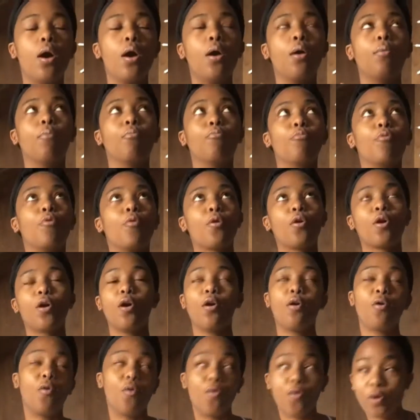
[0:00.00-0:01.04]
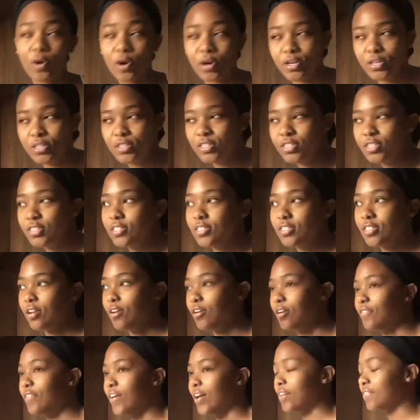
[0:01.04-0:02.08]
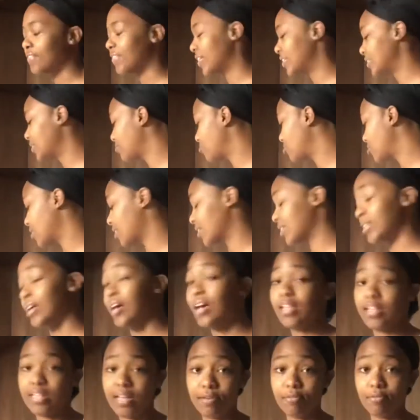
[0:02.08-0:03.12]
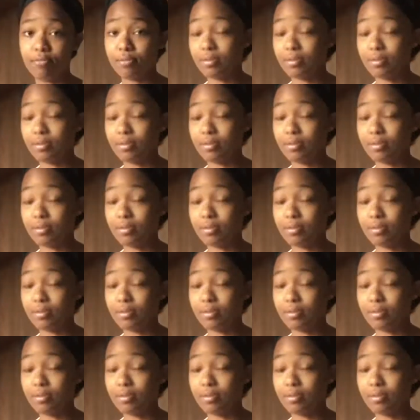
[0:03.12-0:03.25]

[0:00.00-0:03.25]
more orange. So if I can find something like that, that would be